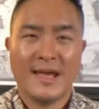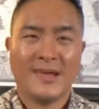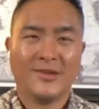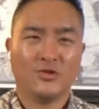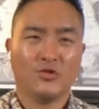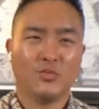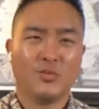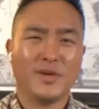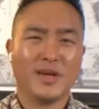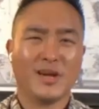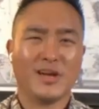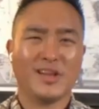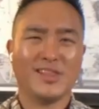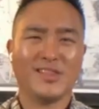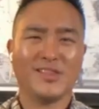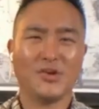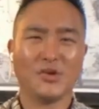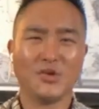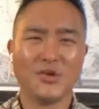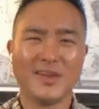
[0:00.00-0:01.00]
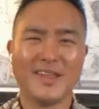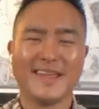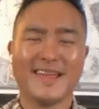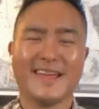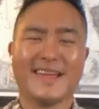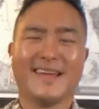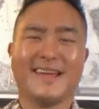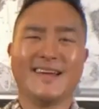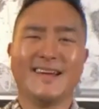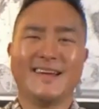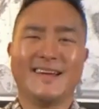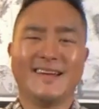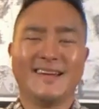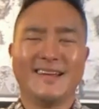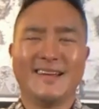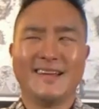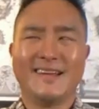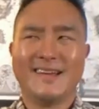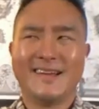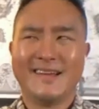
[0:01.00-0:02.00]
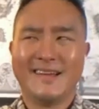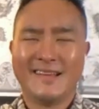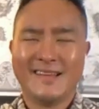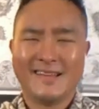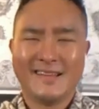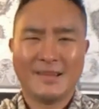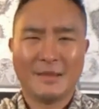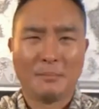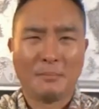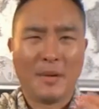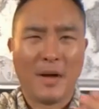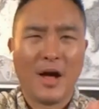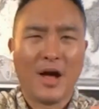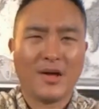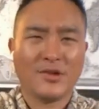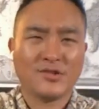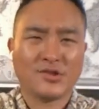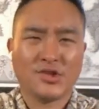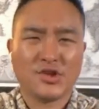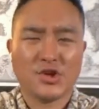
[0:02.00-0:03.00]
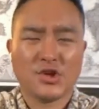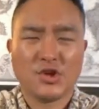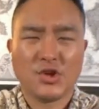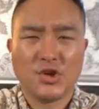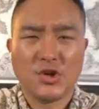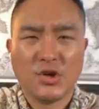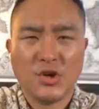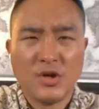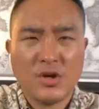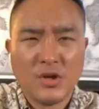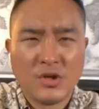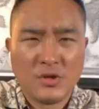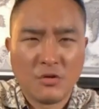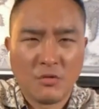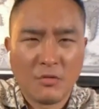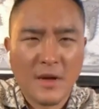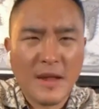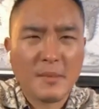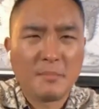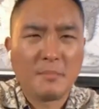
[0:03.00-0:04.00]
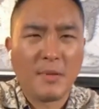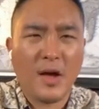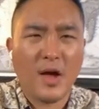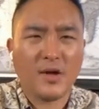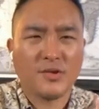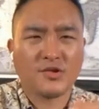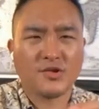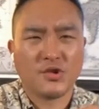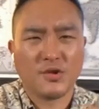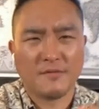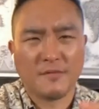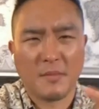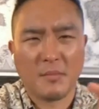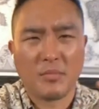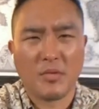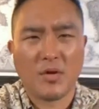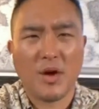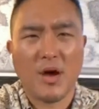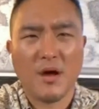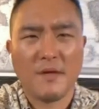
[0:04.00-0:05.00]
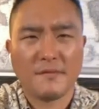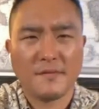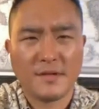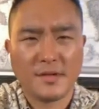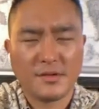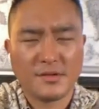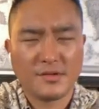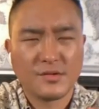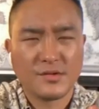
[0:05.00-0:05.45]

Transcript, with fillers: As we are learning the posture, the right posture of a prophet.